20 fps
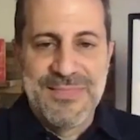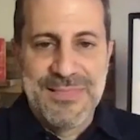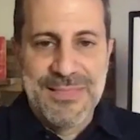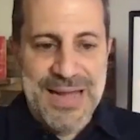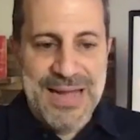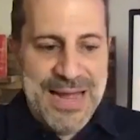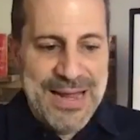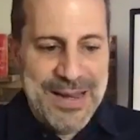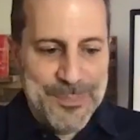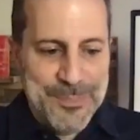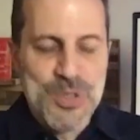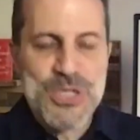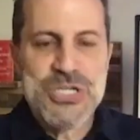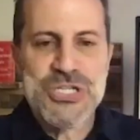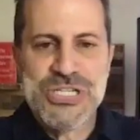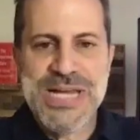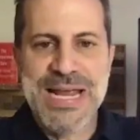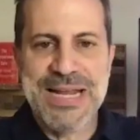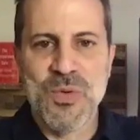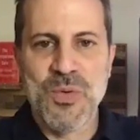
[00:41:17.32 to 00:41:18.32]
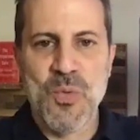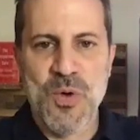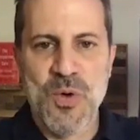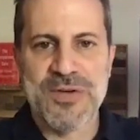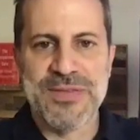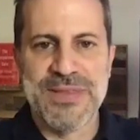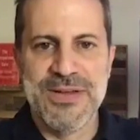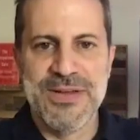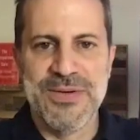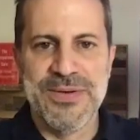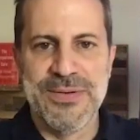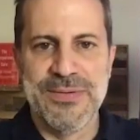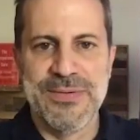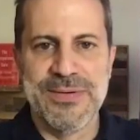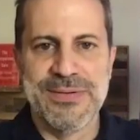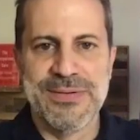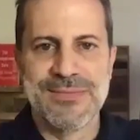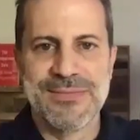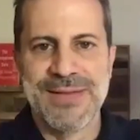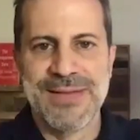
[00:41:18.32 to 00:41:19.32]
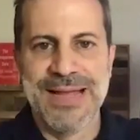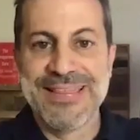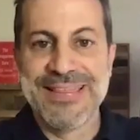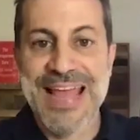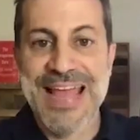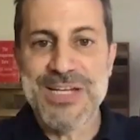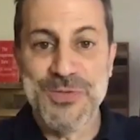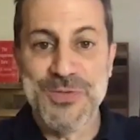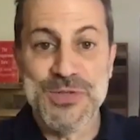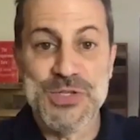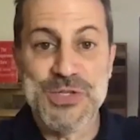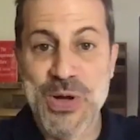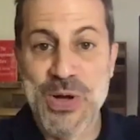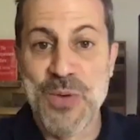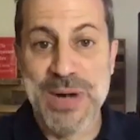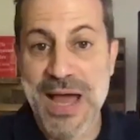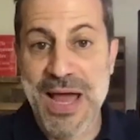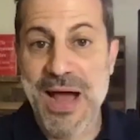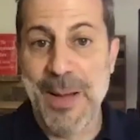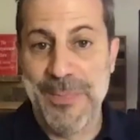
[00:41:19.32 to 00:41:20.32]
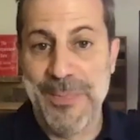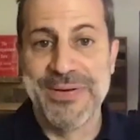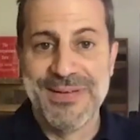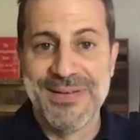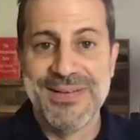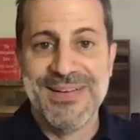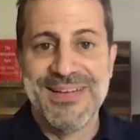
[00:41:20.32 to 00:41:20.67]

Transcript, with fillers: I appreciate the work that you're doing. Like, thanks for showing up.